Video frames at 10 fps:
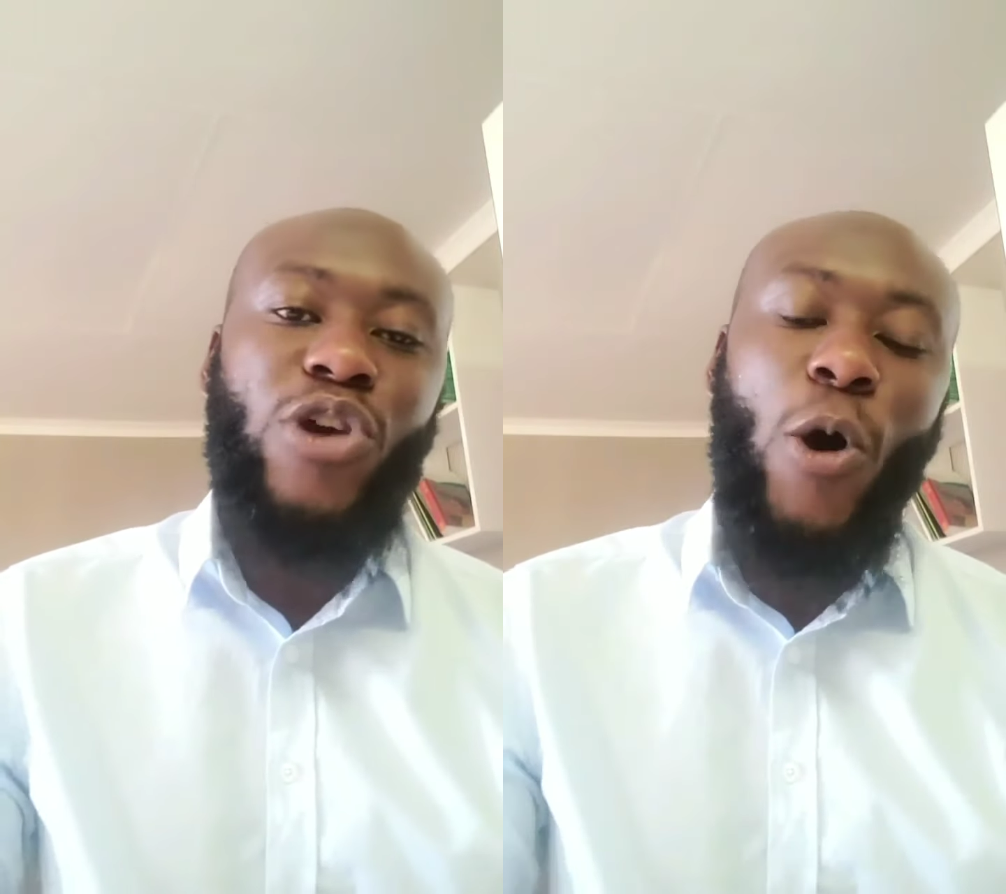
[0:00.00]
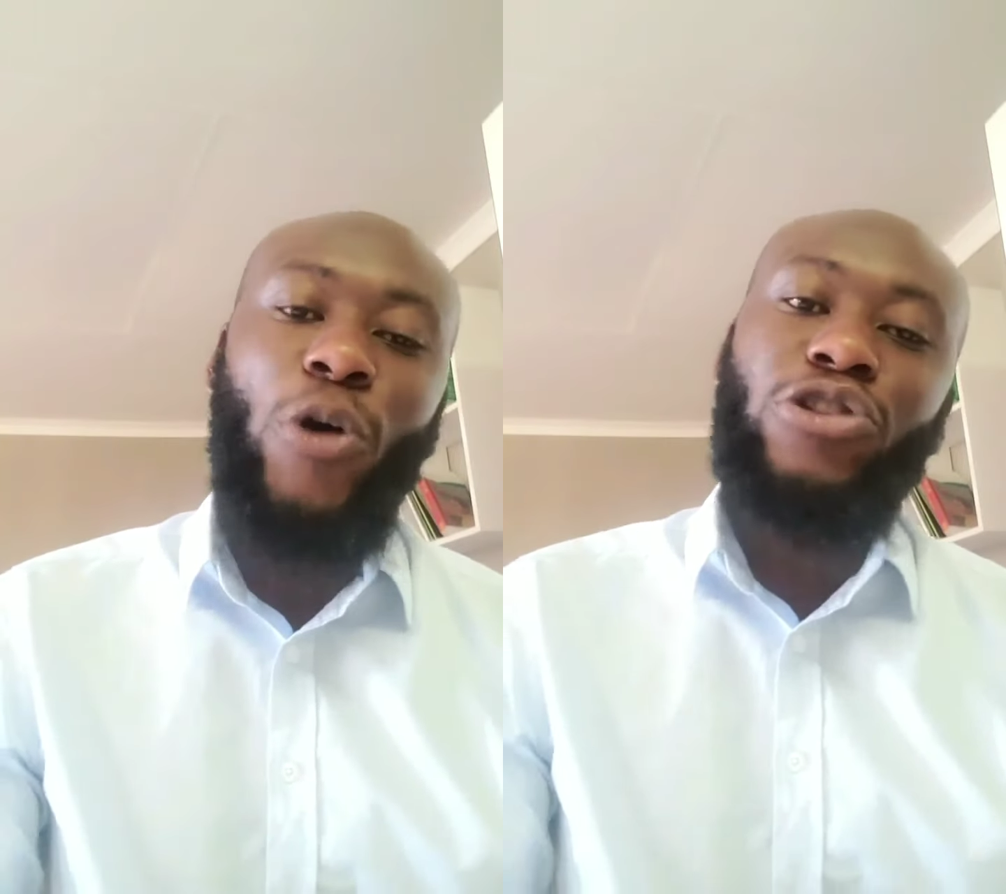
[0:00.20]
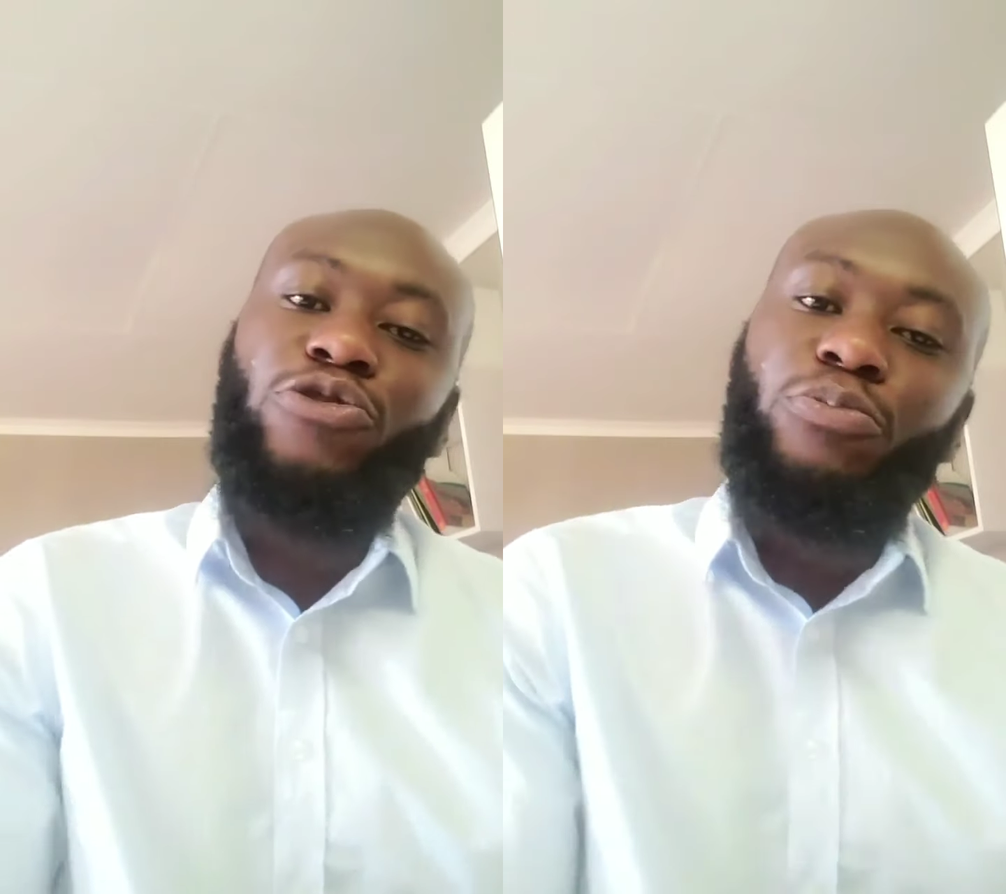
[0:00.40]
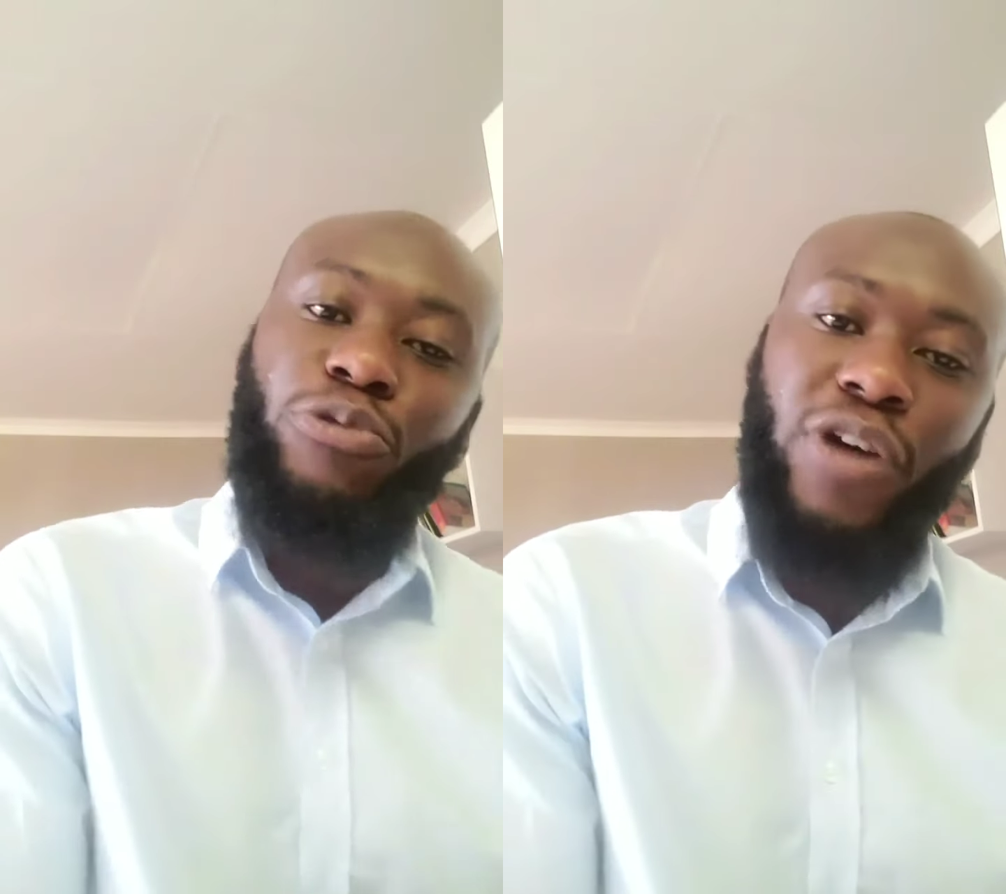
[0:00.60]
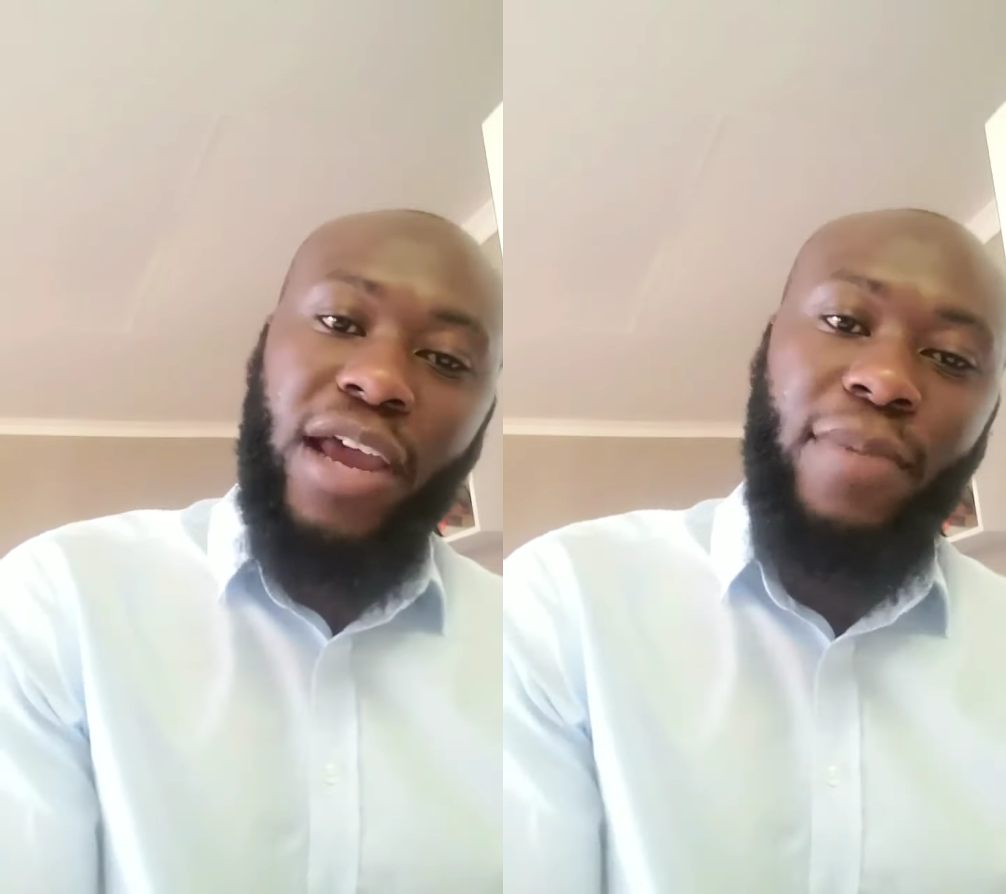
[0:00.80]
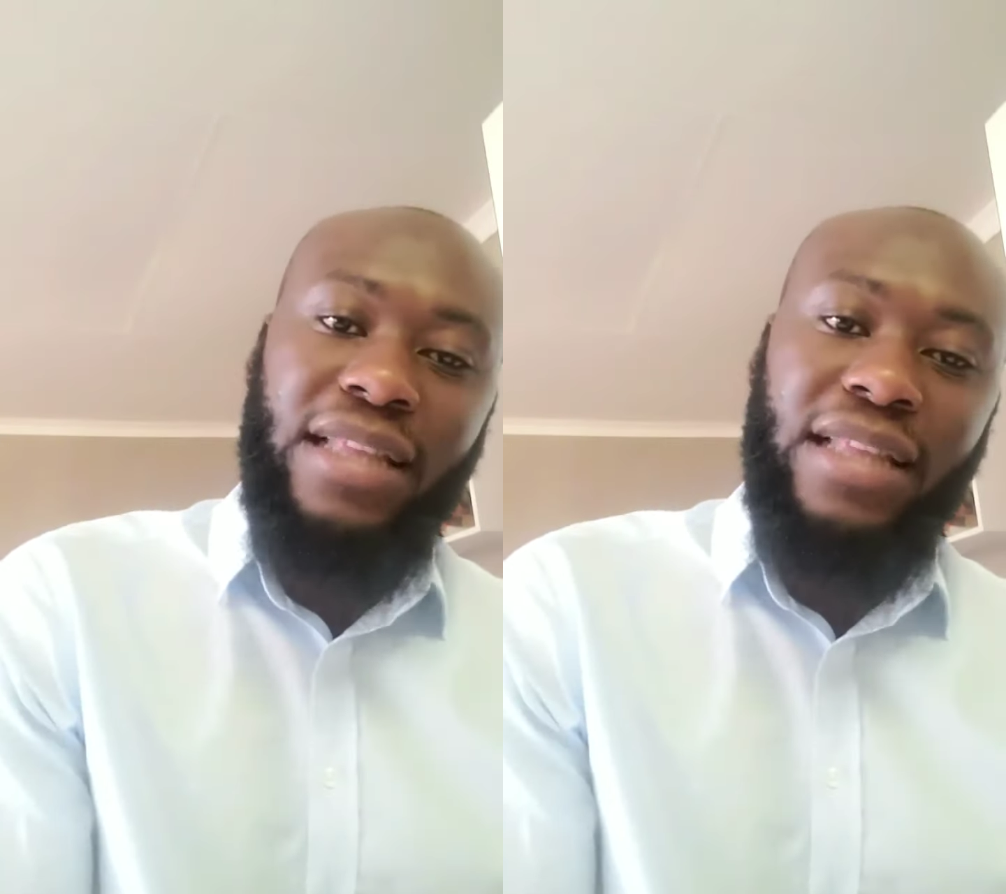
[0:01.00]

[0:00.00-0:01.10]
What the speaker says: we ought to pray,